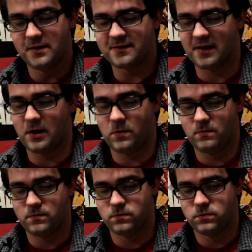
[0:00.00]

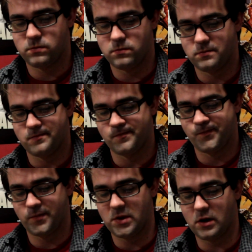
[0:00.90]
game,
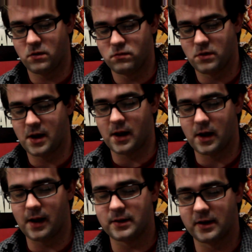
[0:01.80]
you know,
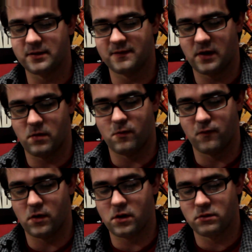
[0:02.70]
I like this game
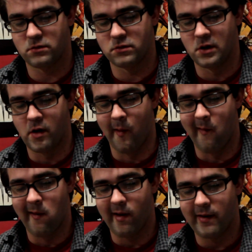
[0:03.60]
overall.
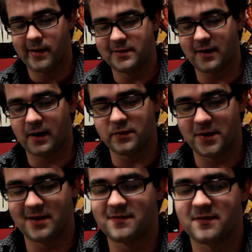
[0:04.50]
I don't
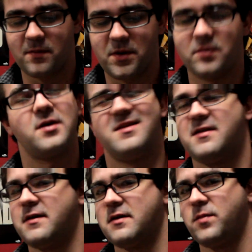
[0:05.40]
think it's. Some people
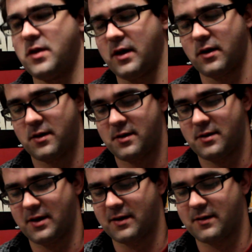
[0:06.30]
consider it to be like
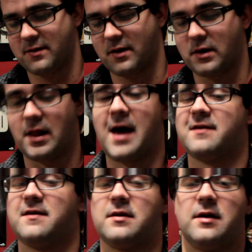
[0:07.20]
a
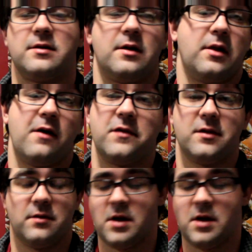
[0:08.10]
classic, like they love it.